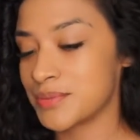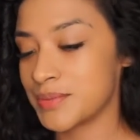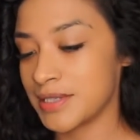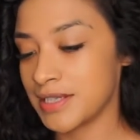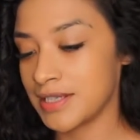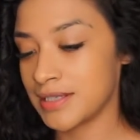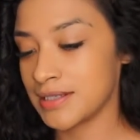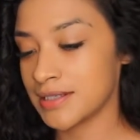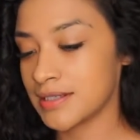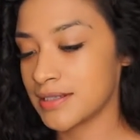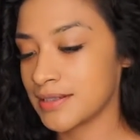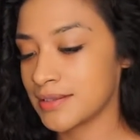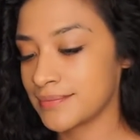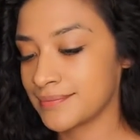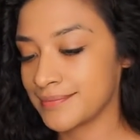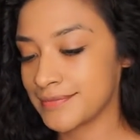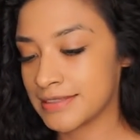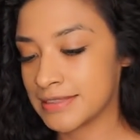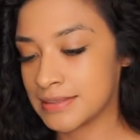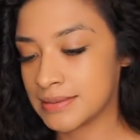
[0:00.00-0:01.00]
me.
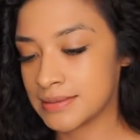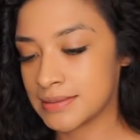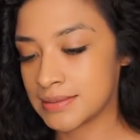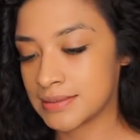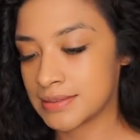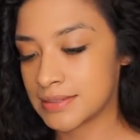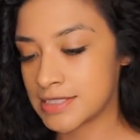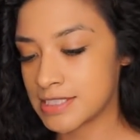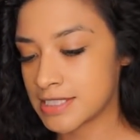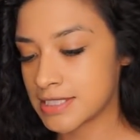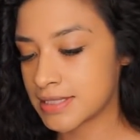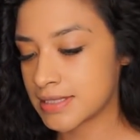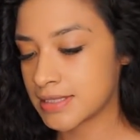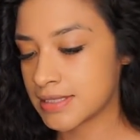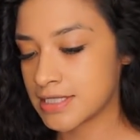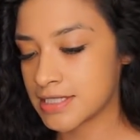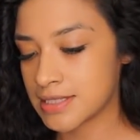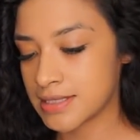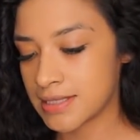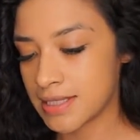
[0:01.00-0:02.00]

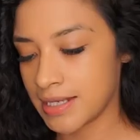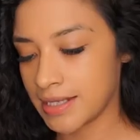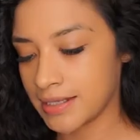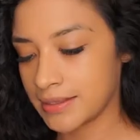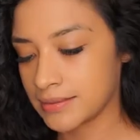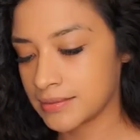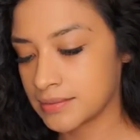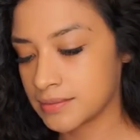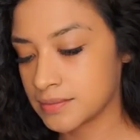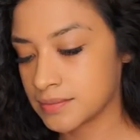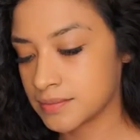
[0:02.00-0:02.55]
Just saying.